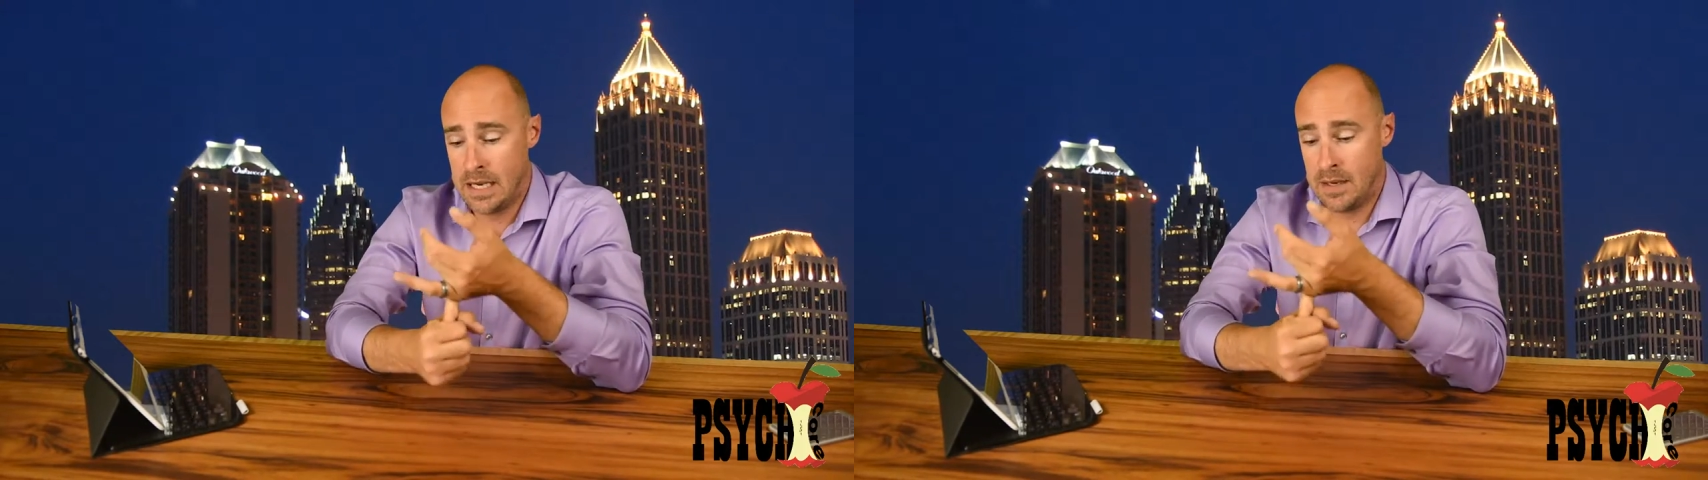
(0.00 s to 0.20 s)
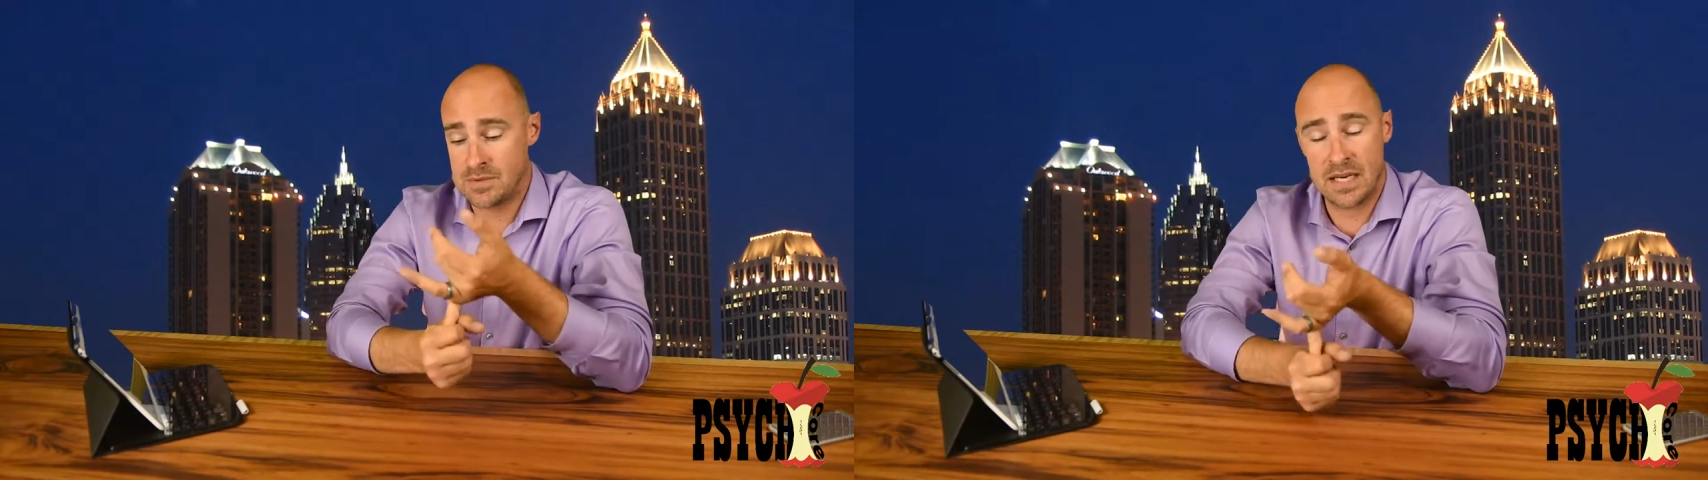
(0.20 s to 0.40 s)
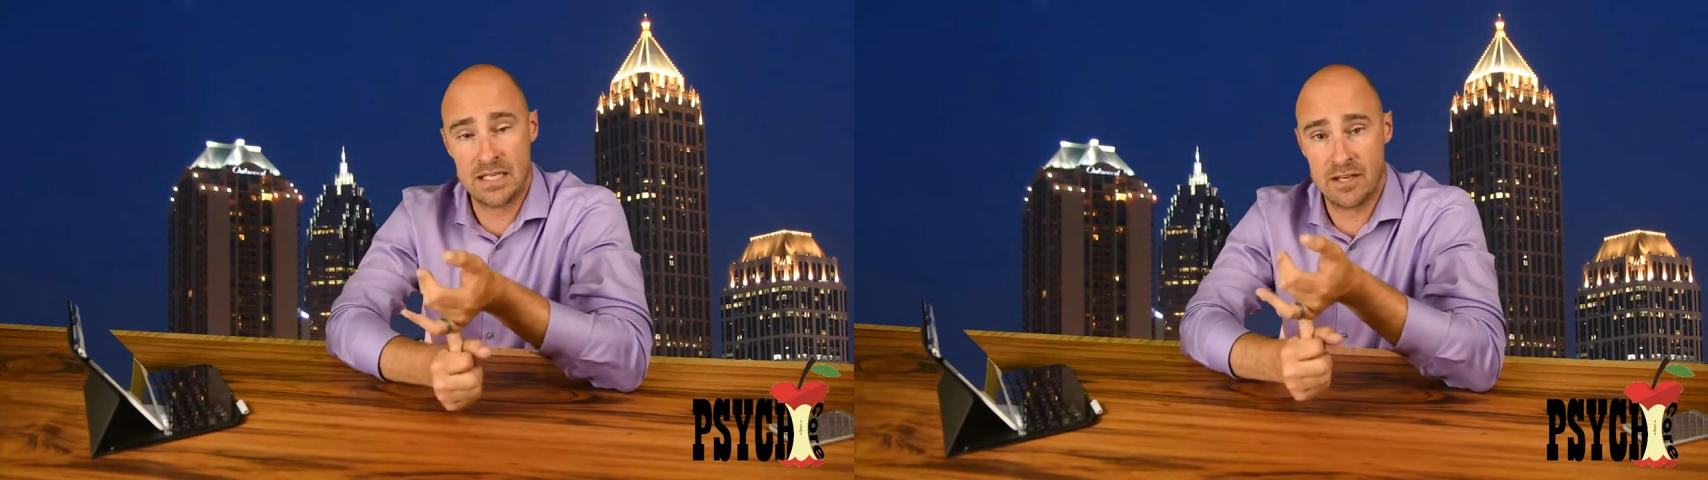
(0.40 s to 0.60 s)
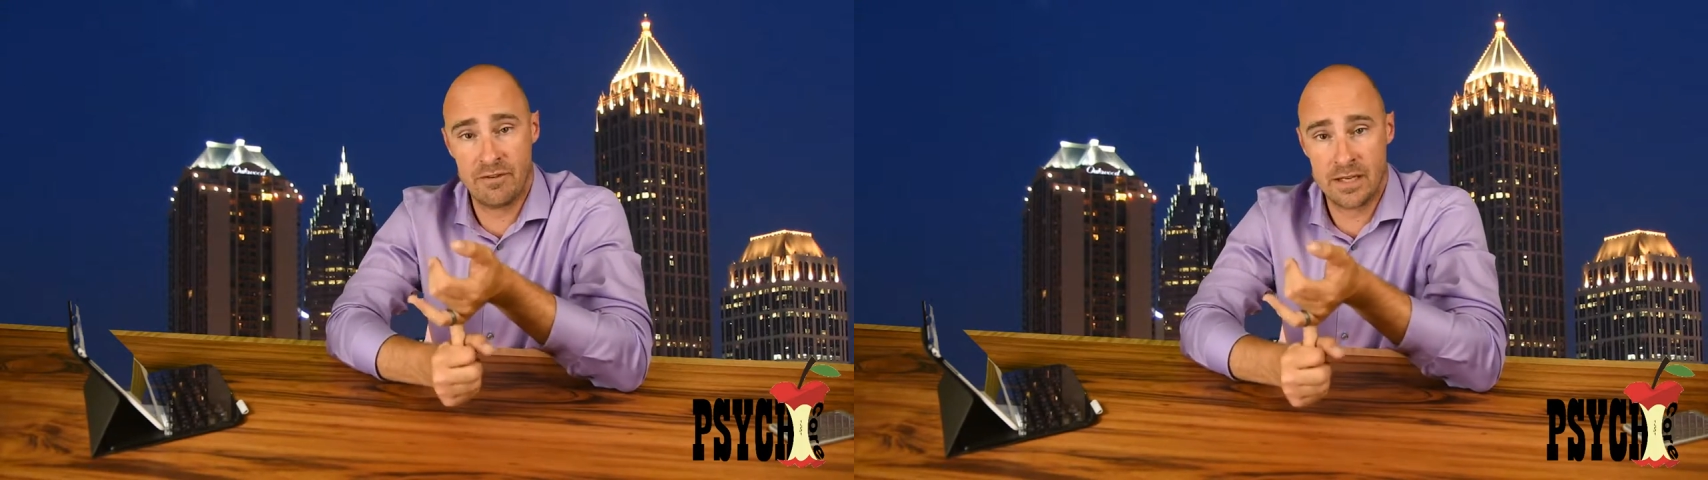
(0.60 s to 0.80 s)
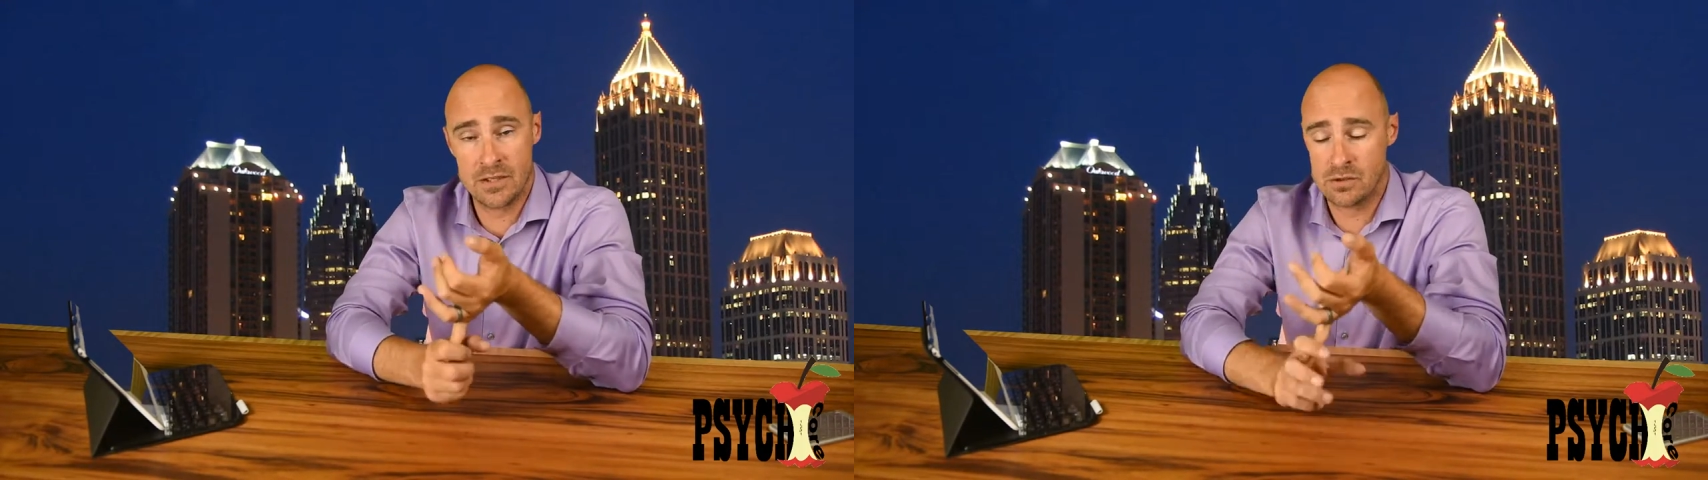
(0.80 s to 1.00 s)
um,
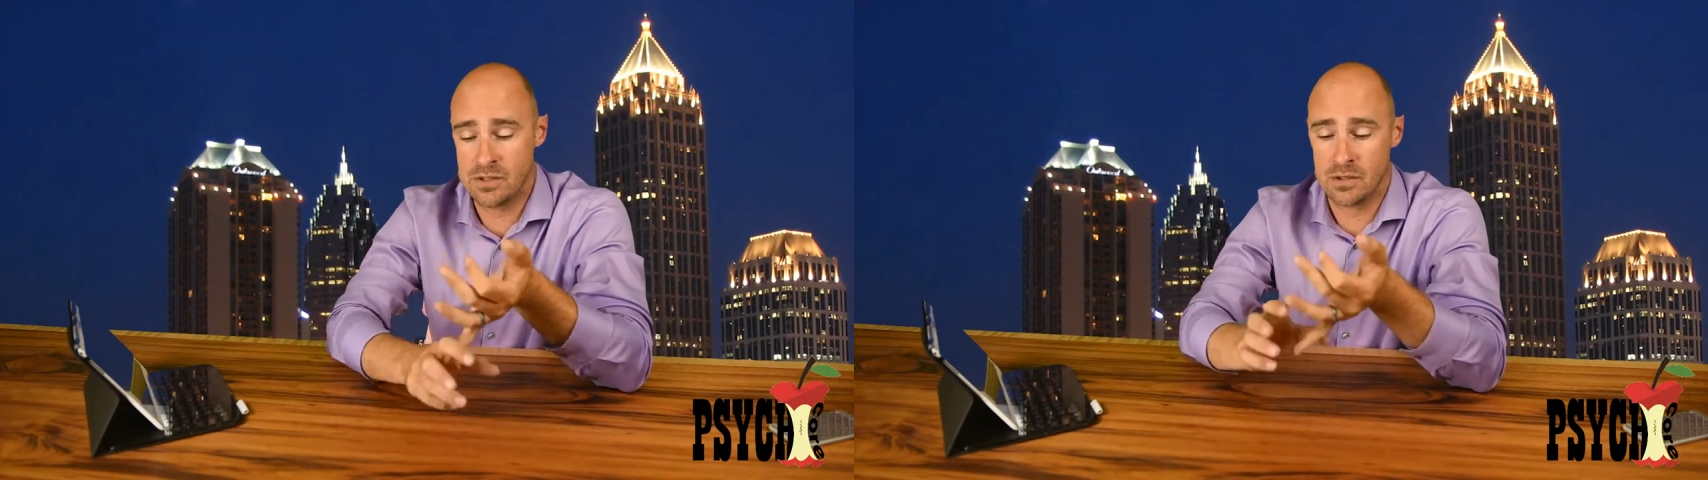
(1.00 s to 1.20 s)
scientific history.